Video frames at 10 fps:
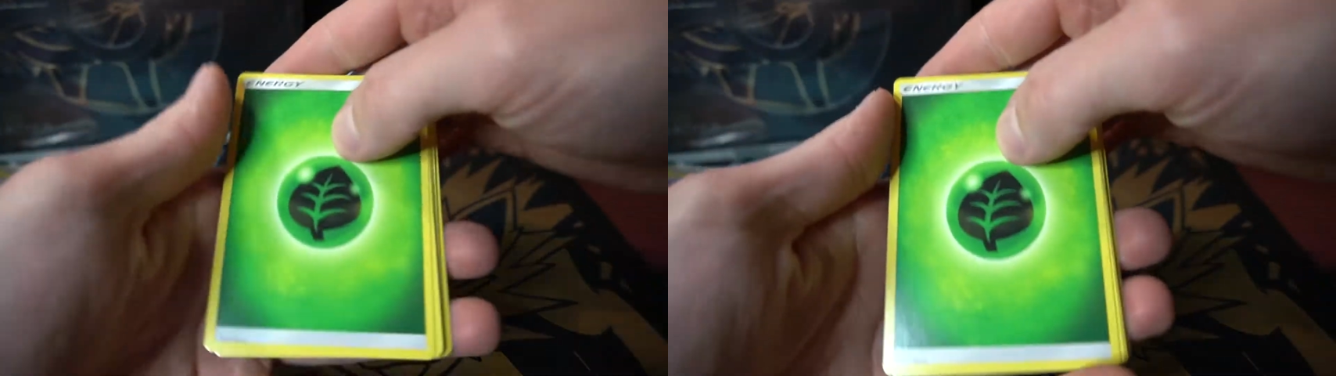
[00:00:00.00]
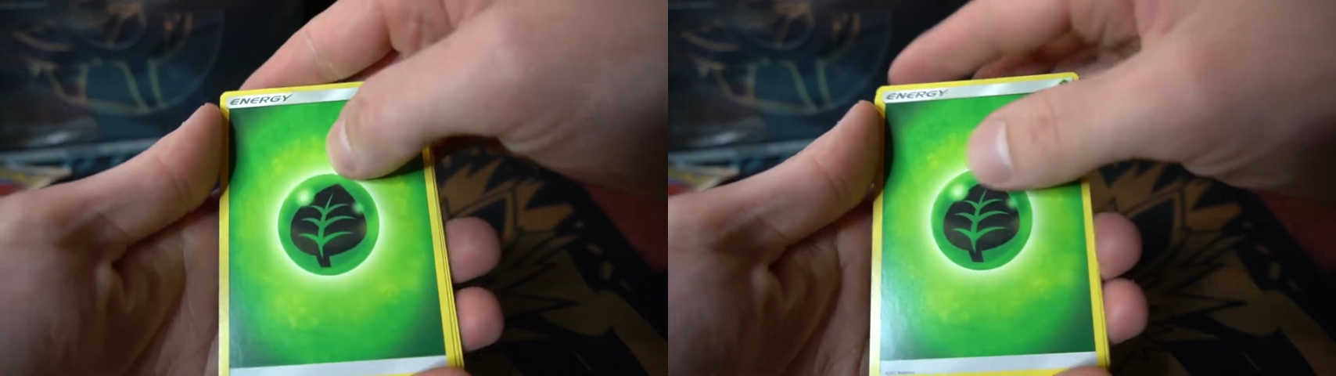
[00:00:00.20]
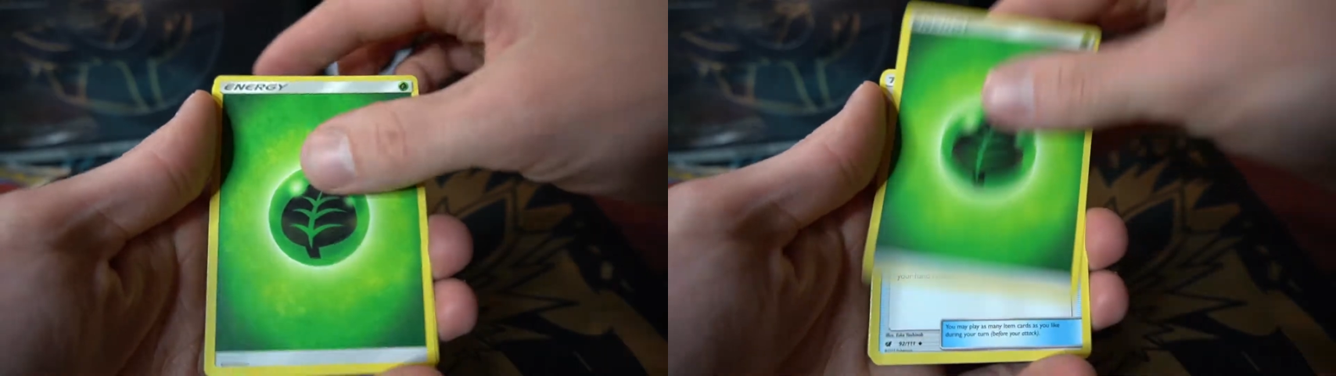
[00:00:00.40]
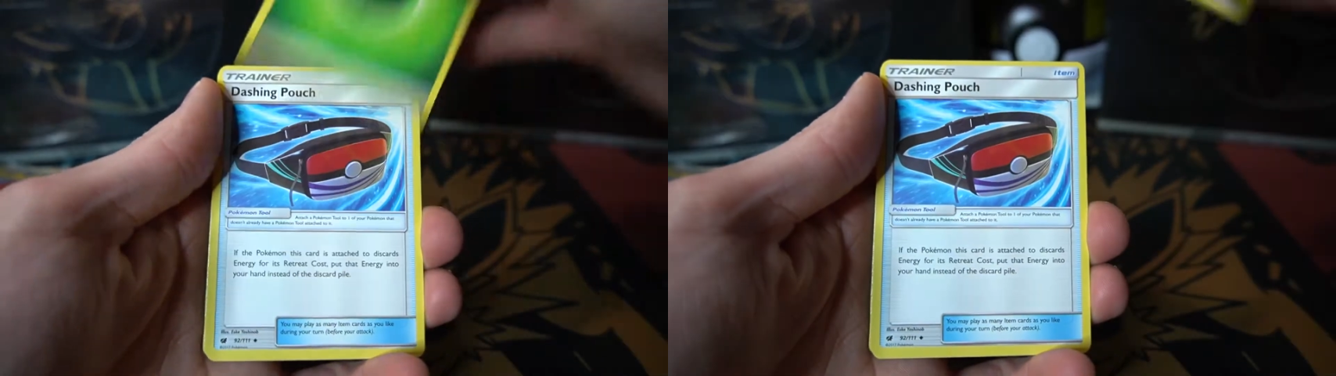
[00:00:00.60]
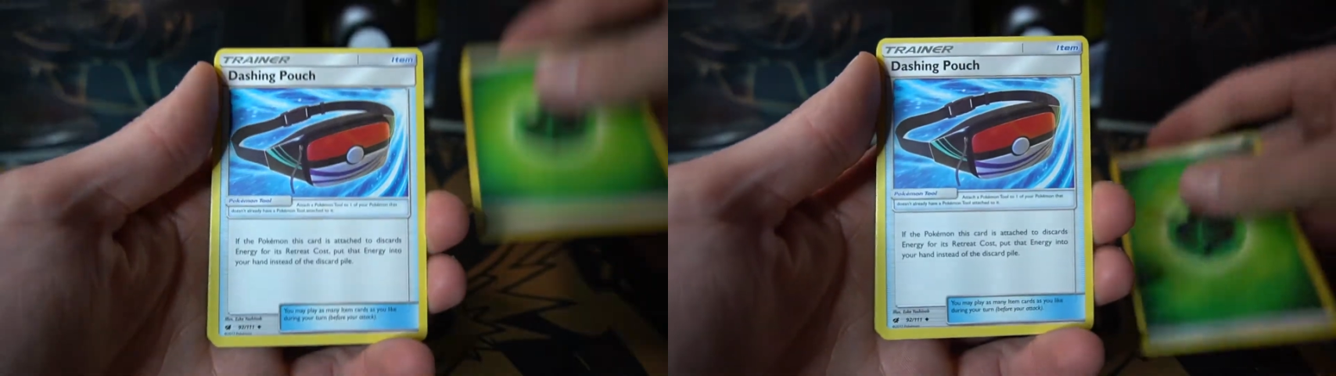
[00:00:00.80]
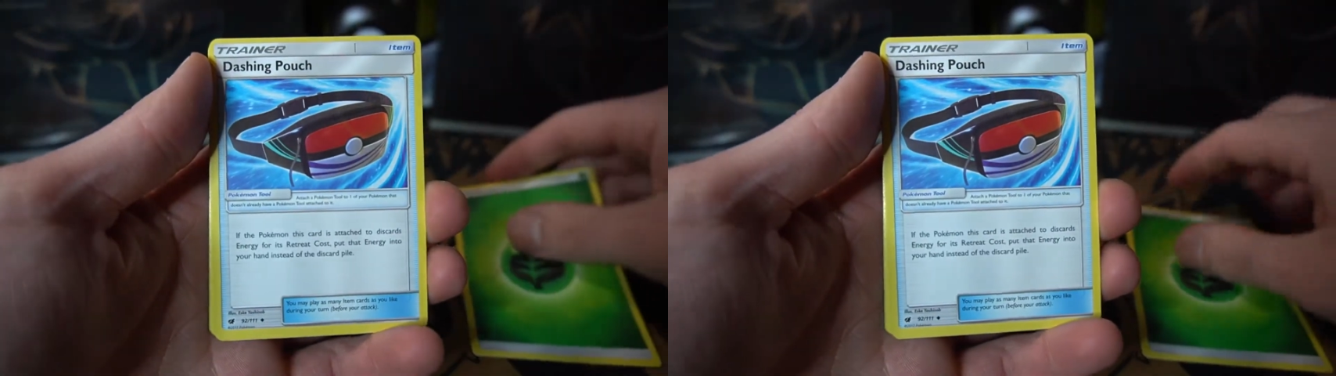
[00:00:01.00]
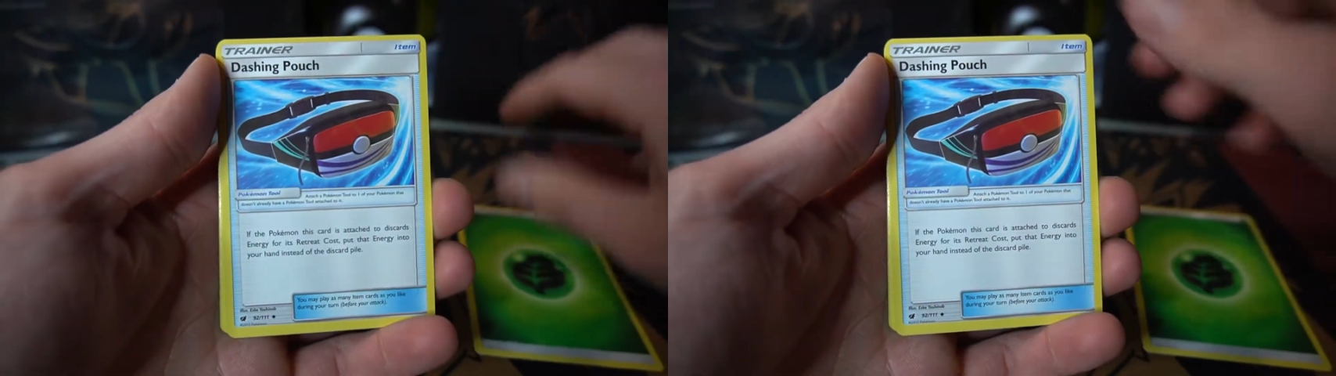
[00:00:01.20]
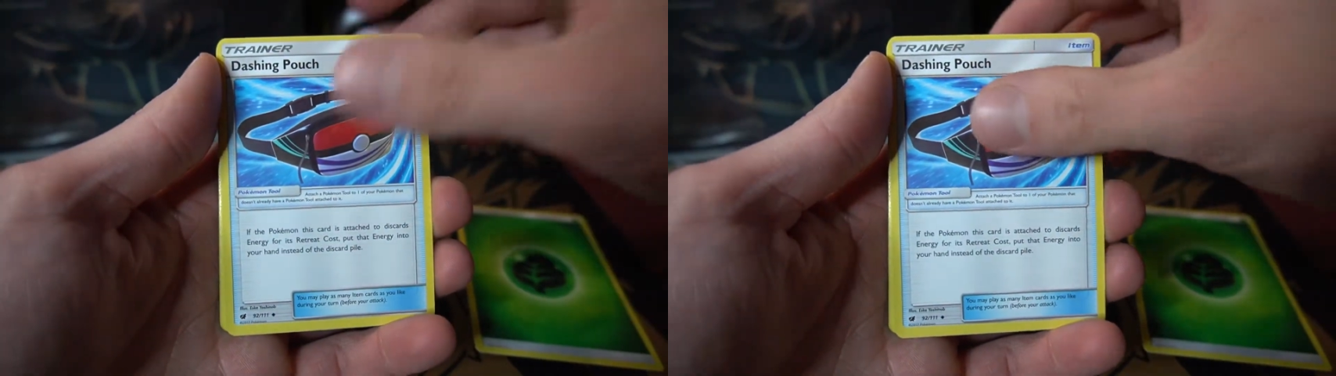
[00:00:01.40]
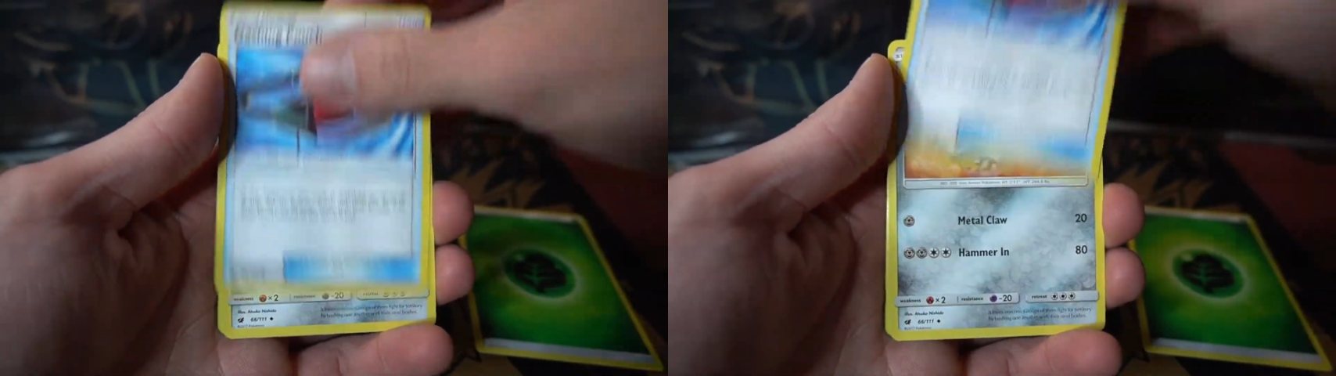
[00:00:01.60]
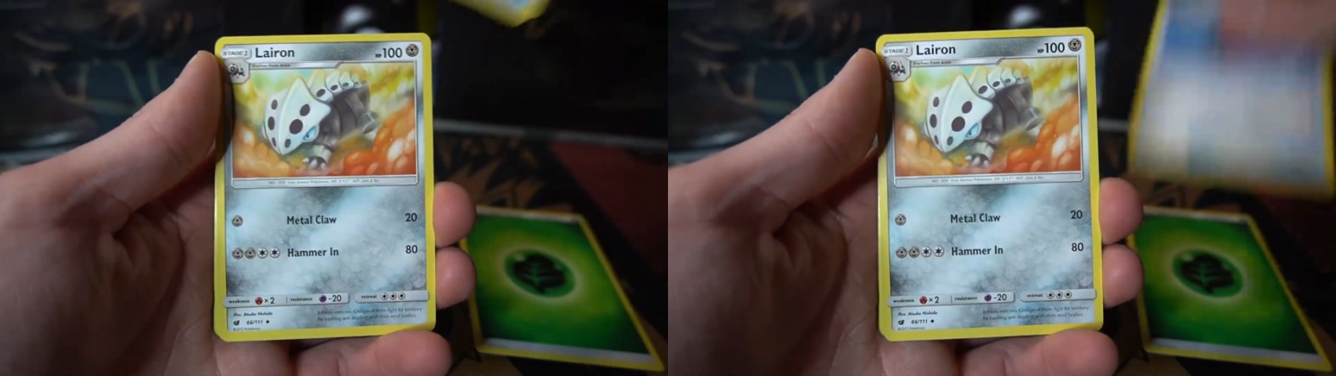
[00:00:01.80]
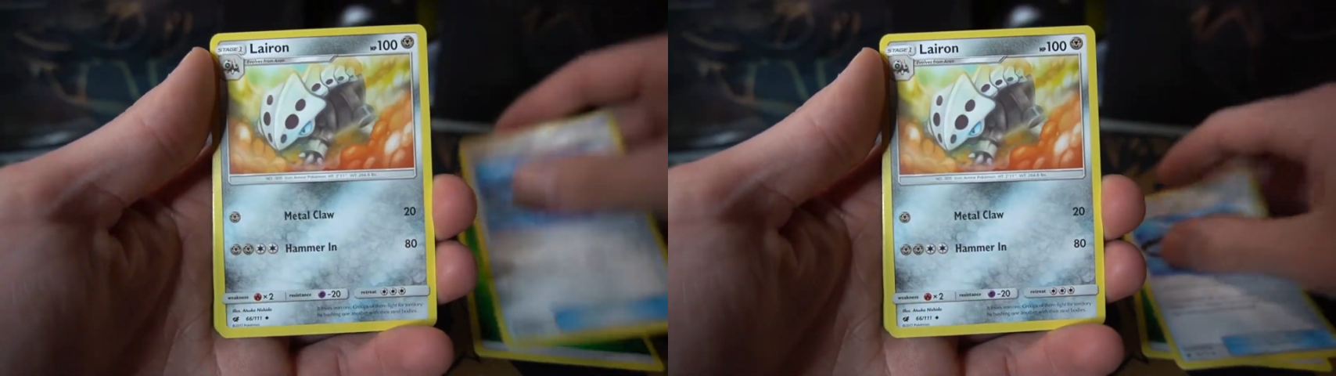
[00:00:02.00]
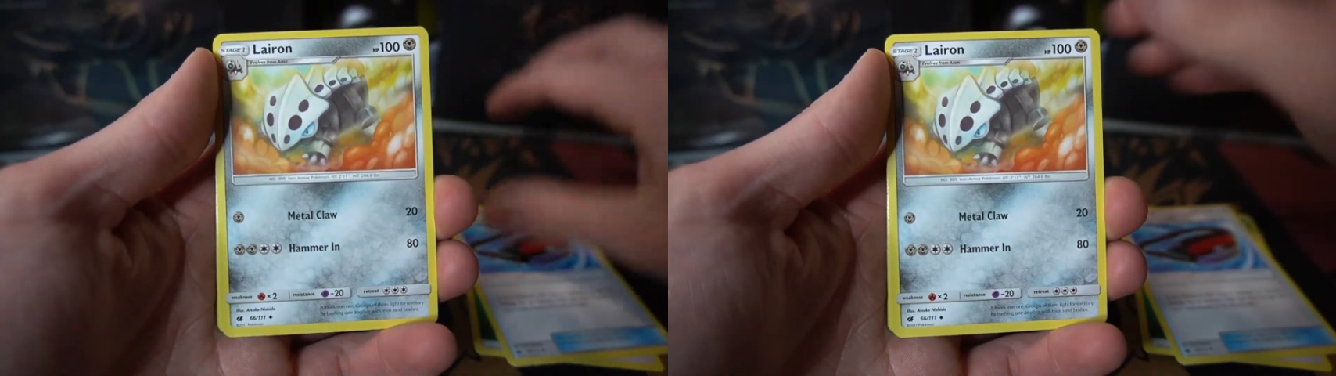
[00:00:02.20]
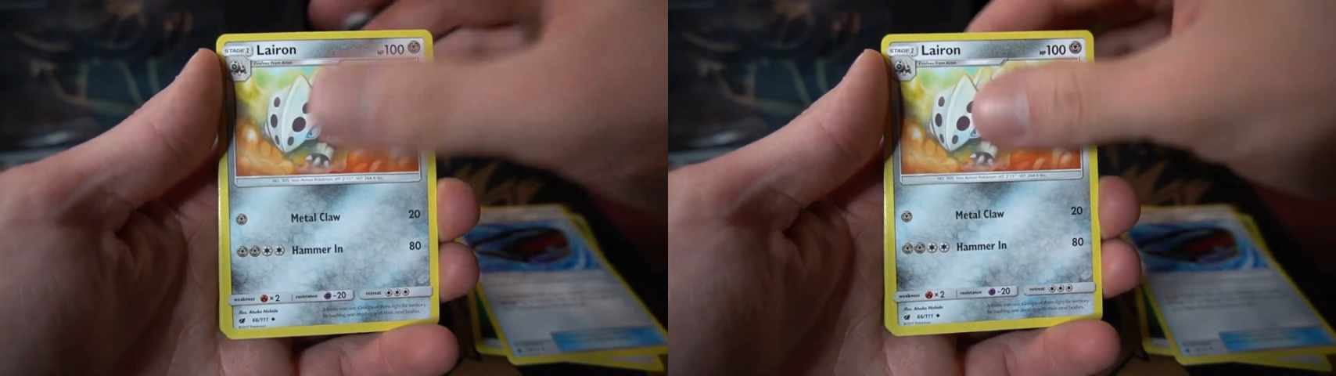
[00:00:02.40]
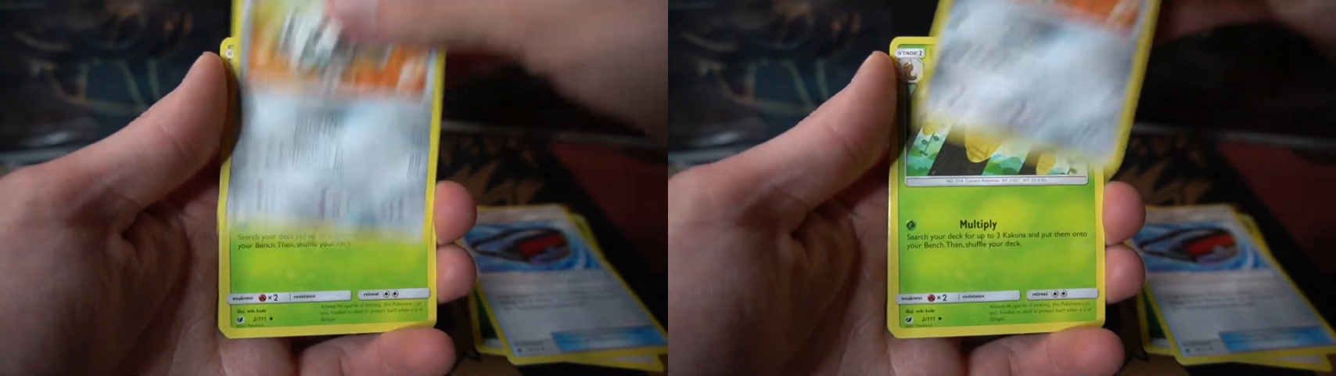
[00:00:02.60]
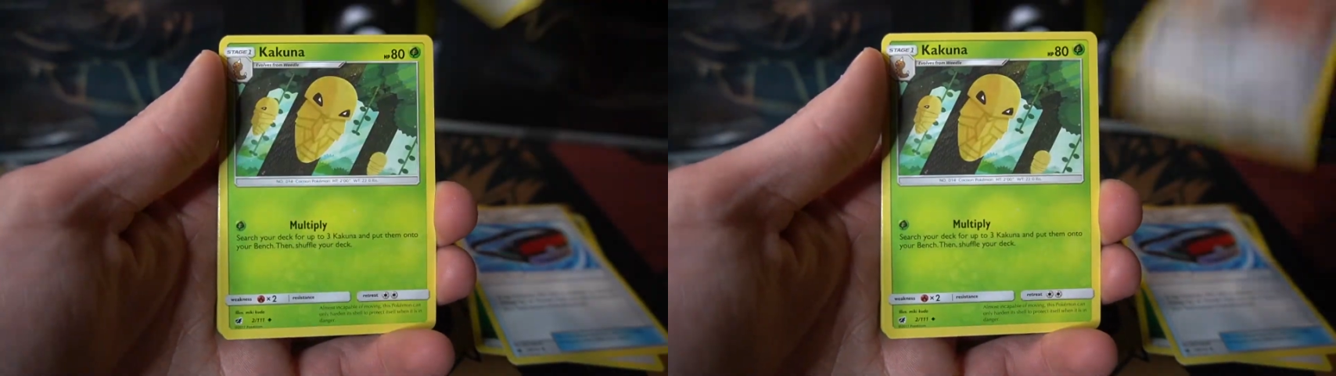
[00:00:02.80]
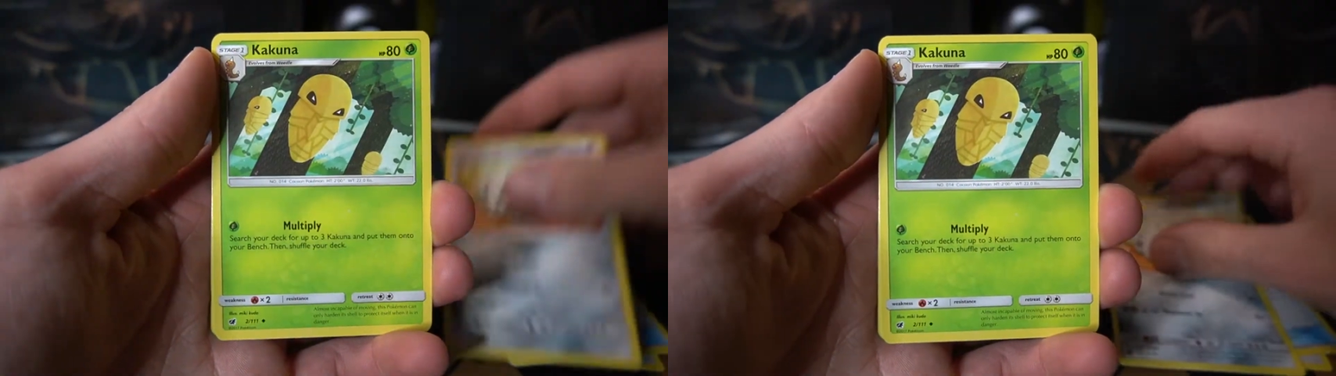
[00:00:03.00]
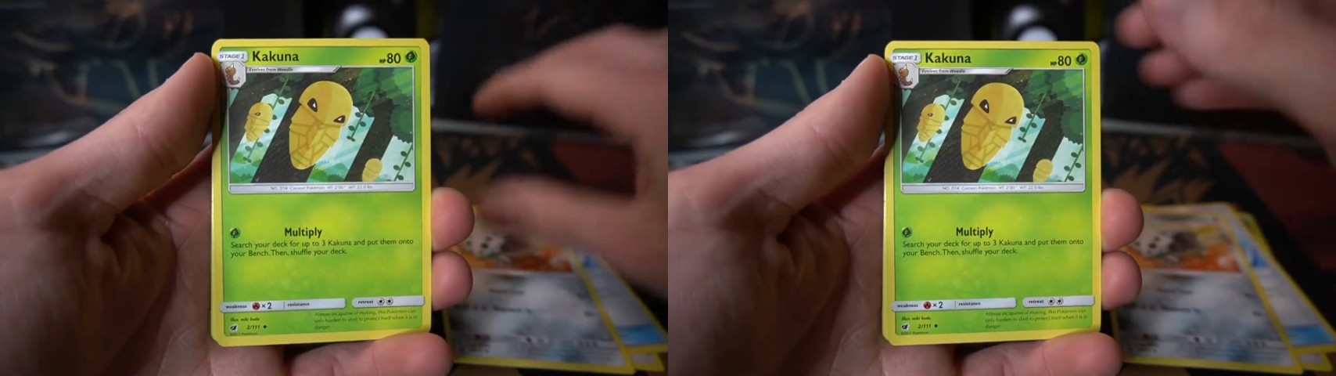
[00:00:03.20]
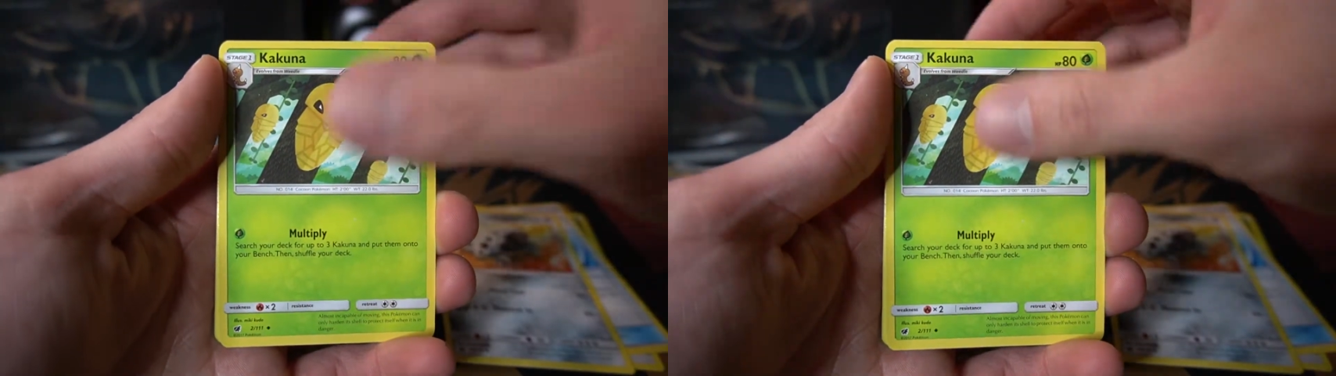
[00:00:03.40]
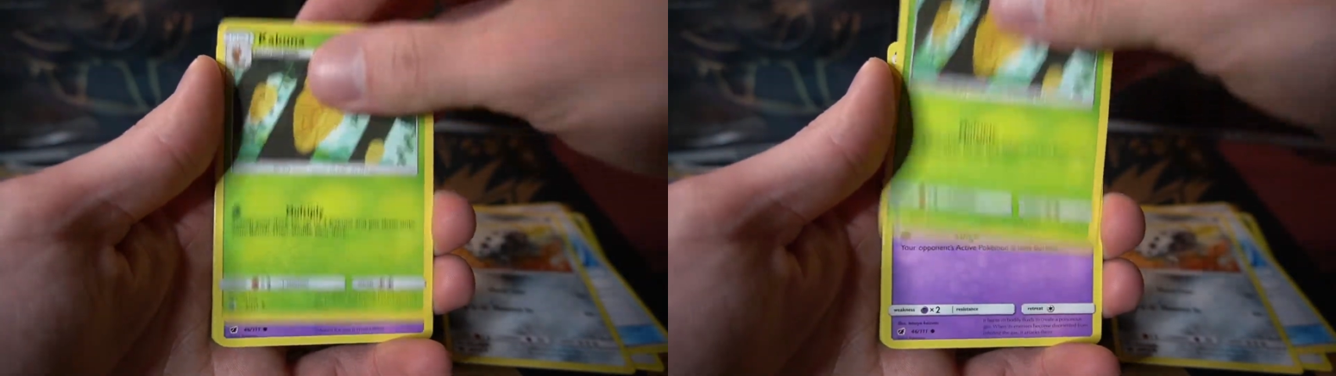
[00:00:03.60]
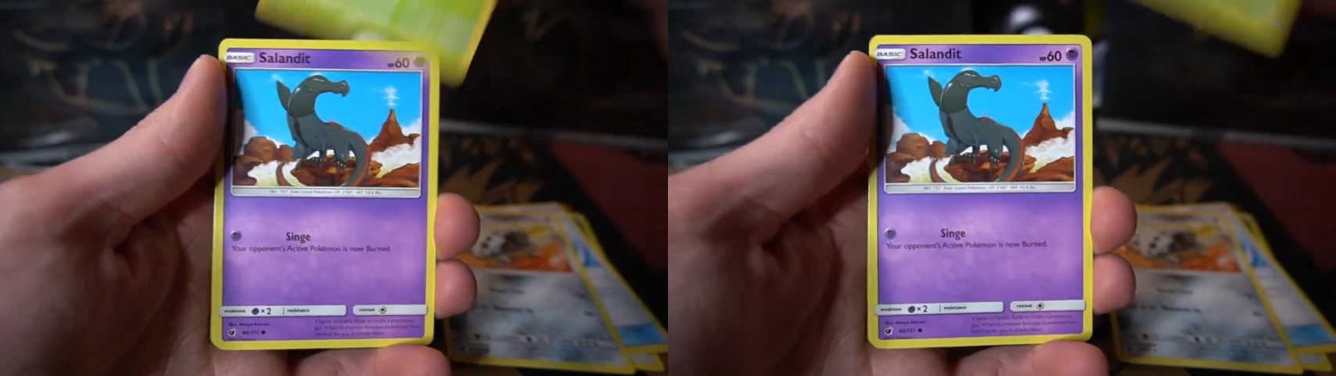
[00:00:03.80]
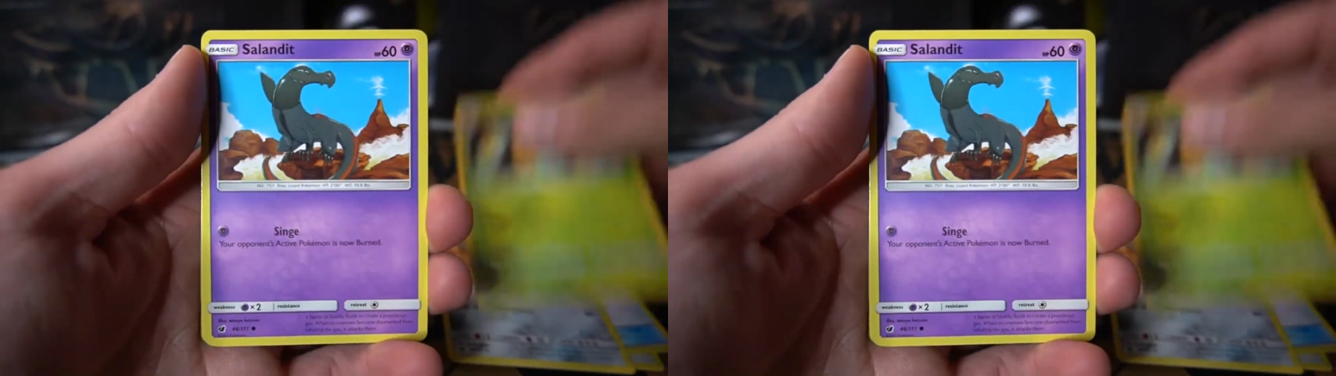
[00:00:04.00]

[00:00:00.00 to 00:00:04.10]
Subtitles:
[unreadable: no face in view]